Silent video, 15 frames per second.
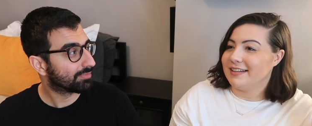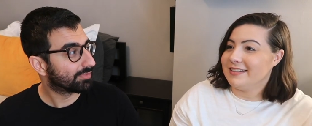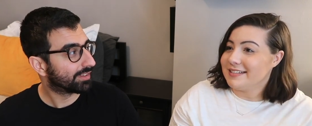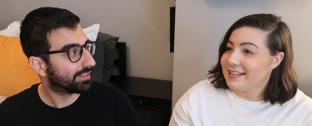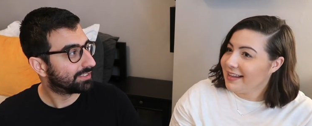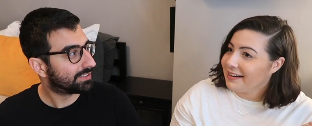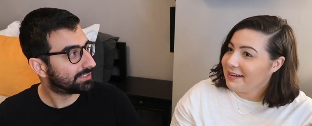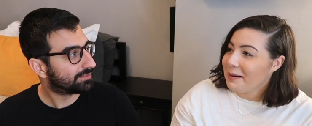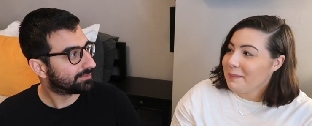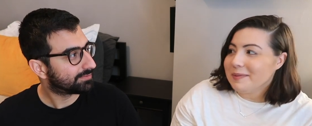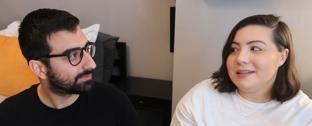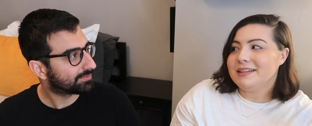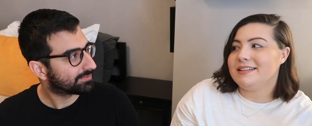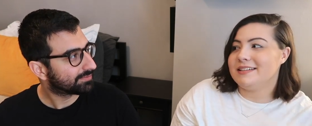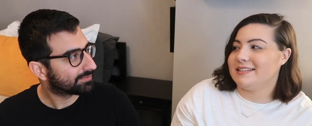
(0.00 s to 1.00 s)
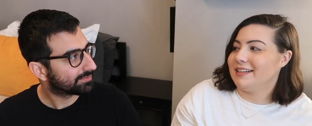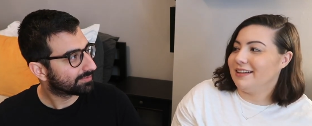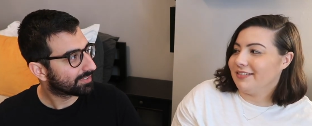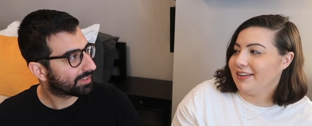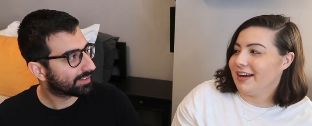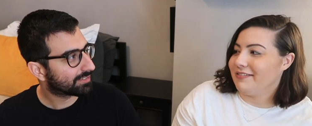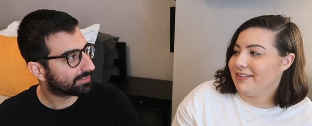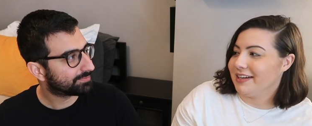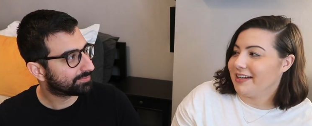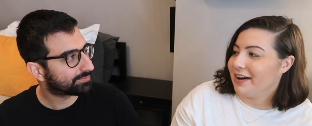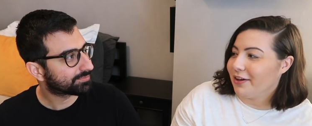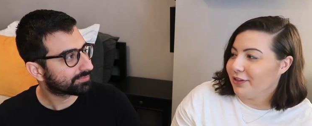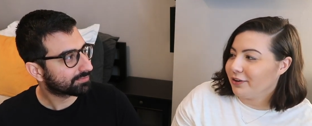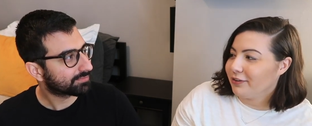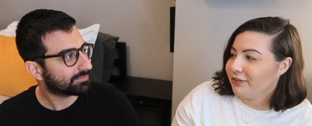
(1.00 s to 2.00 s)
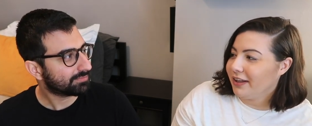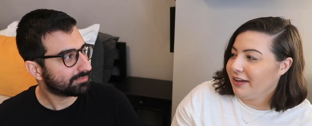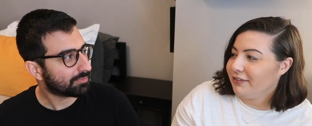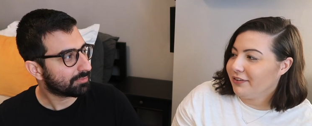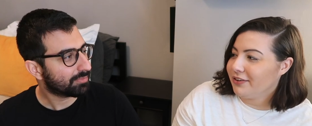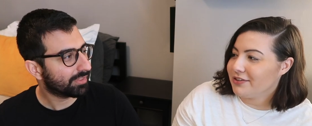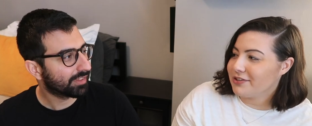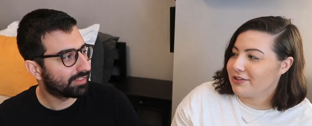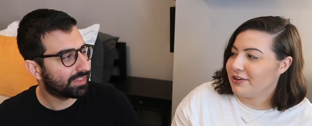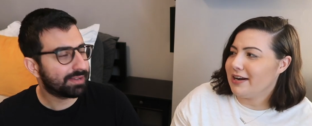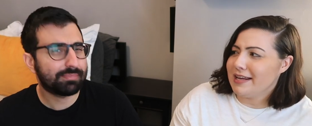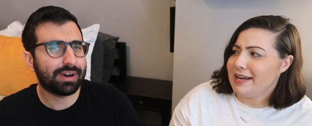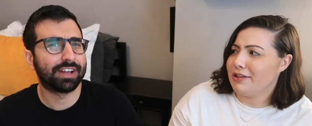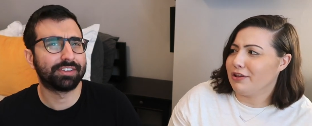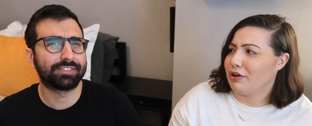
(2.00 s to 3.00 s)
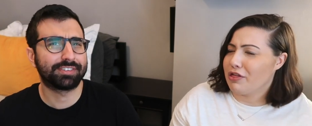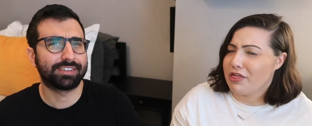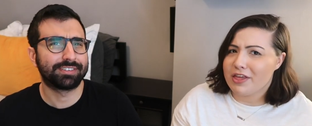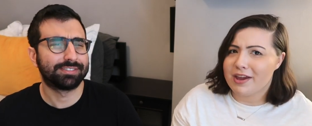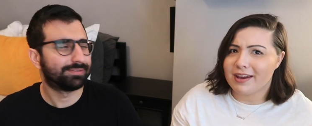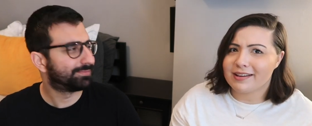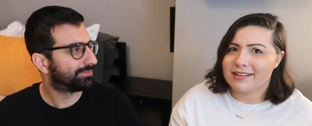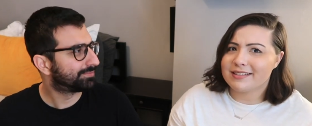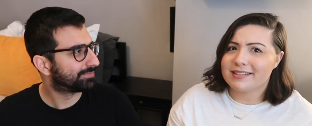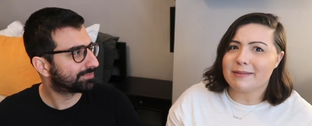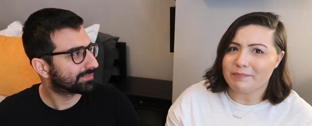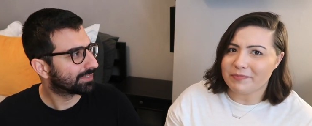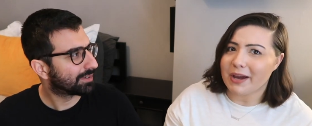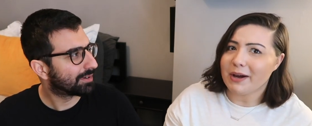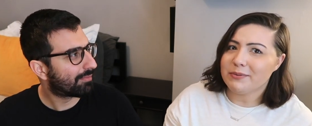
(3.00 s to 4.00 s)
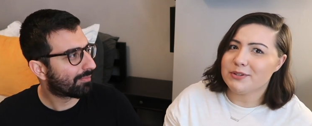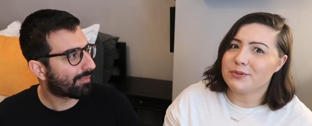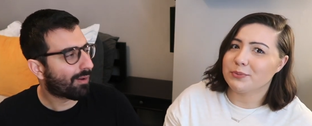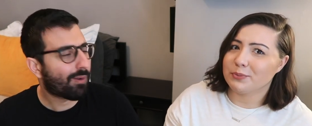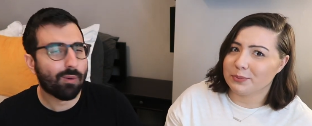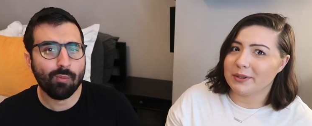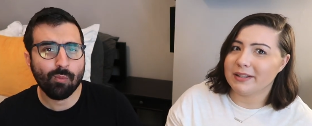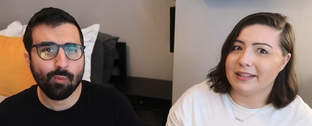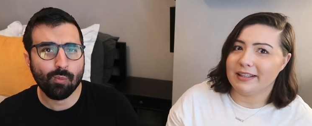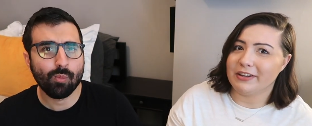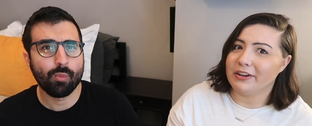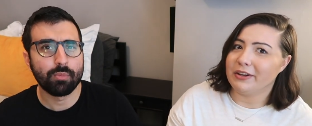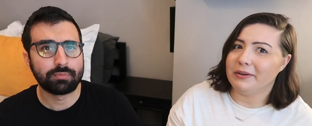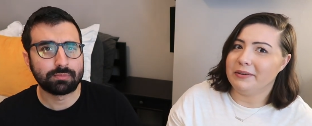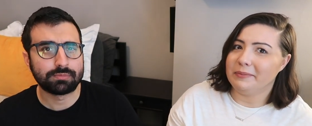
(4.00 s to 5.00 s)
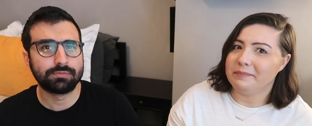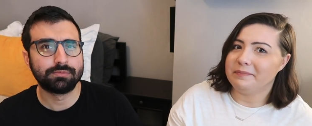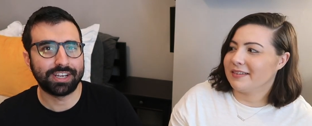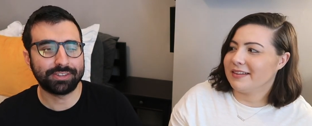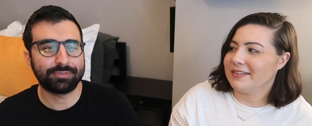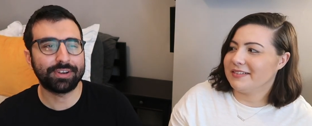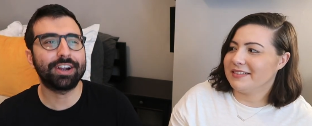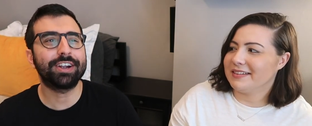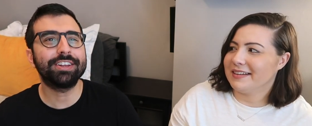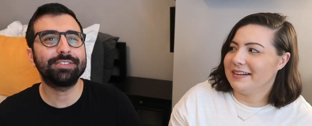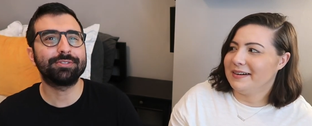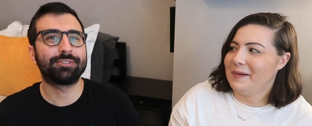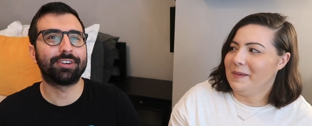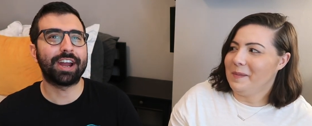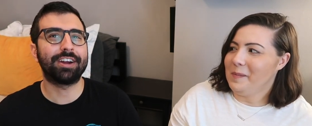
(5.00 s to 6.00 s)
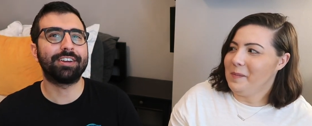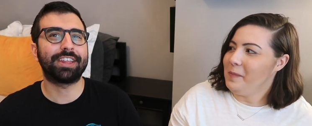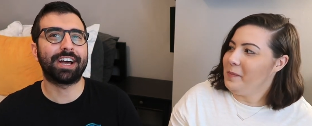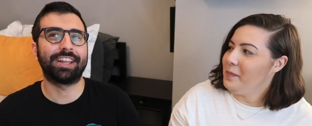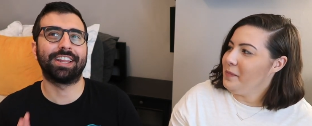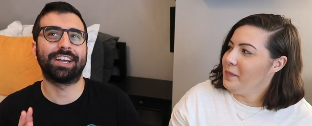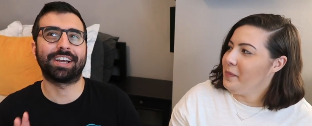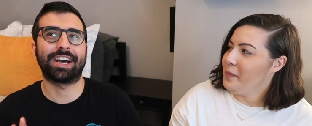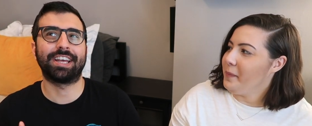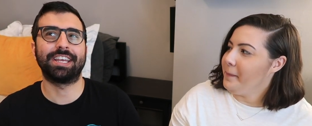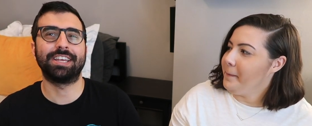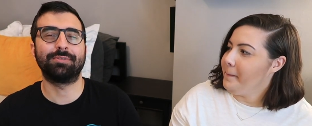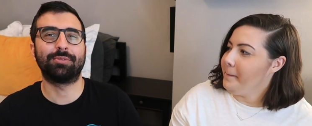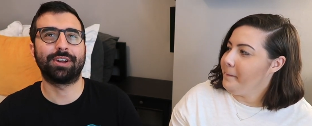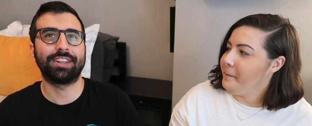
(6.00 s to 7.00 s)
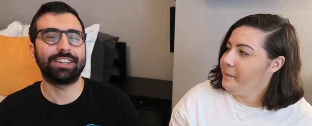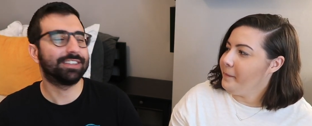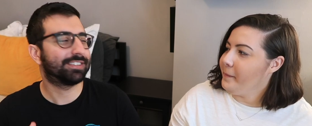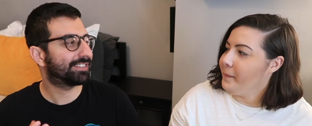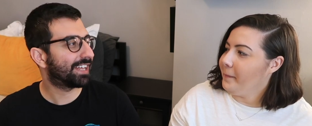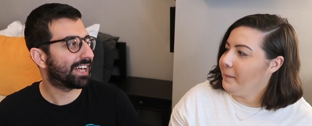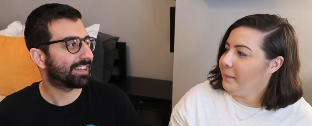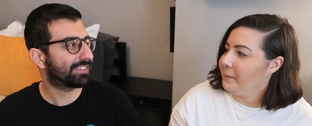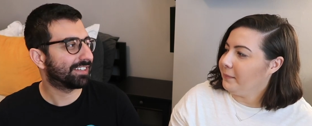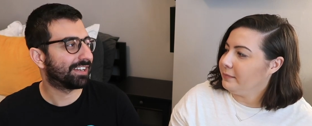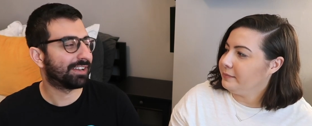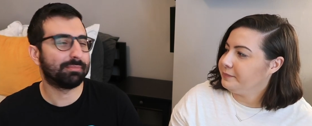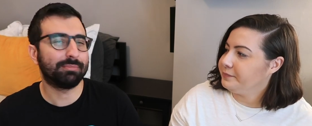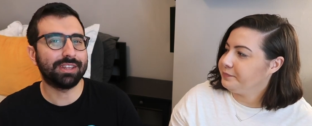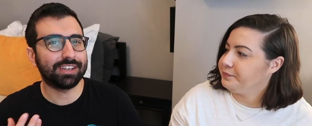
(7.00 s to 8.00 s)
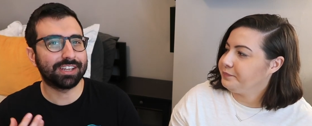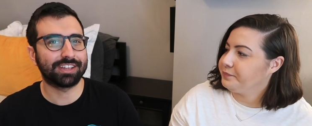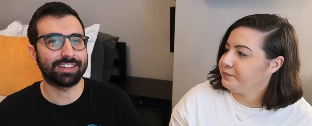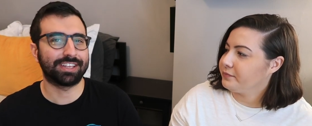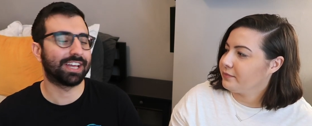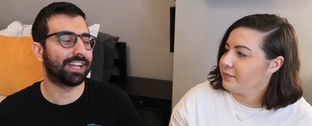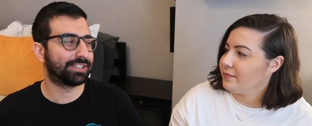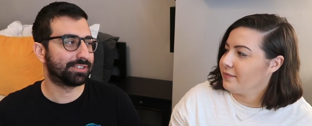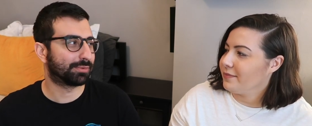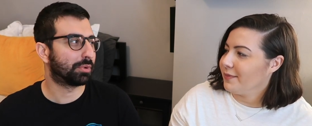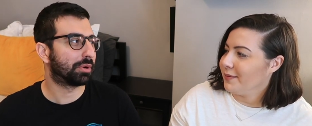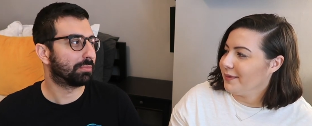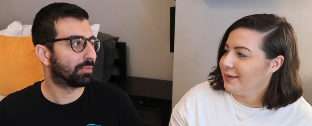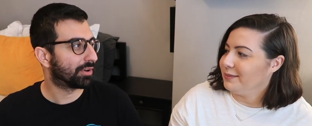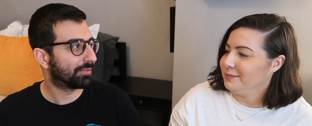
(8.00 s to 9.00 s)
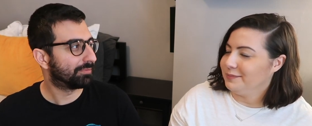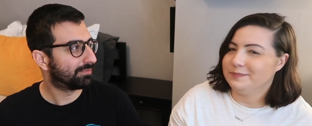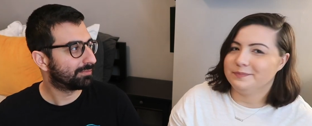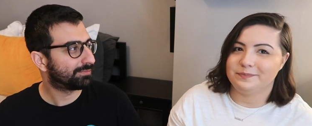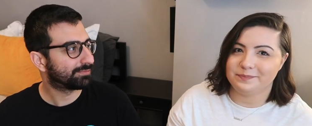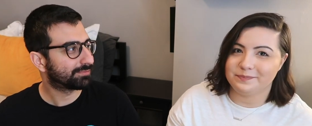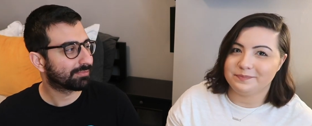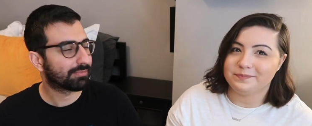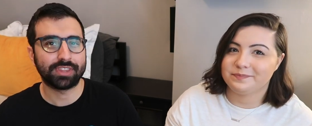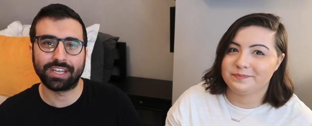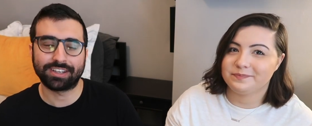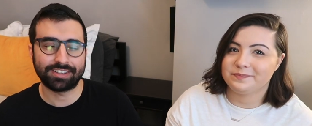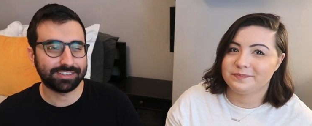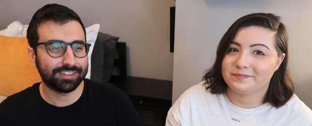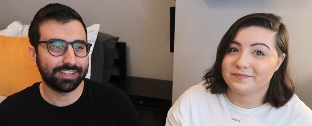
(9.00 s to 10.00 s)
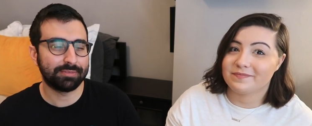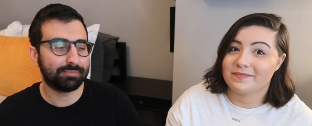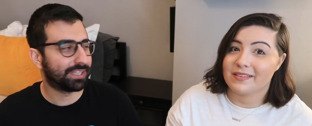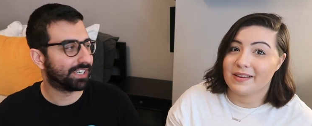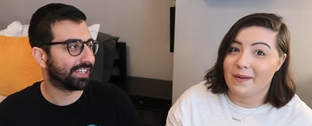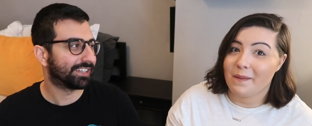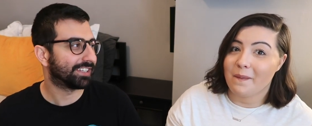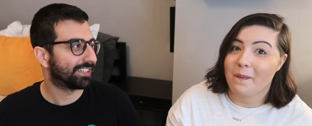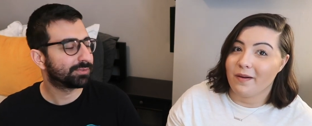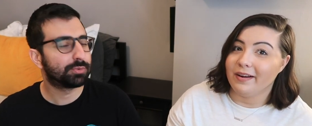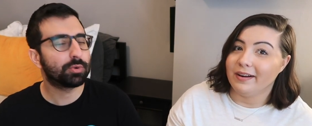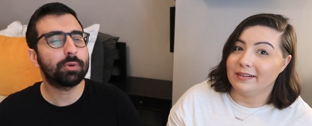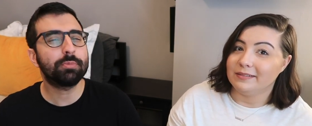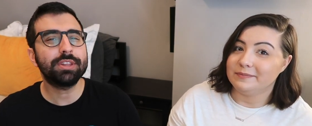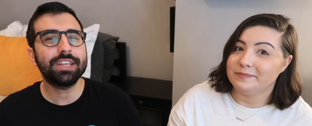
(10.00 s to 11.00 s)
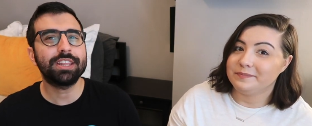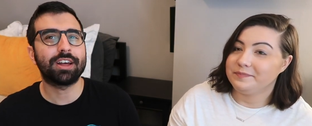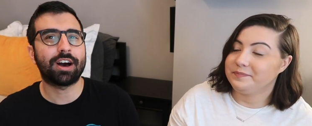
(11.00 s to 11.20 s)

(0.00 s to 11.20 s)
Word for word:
Speaker 1: into that company to see if they have any other flavors or they any must. other things. That was really good.
Speaker 2: It's very rare that like I eat one of these snacks and immediately I just want more. Mm -hmm. Like immediately. Yeah. Normally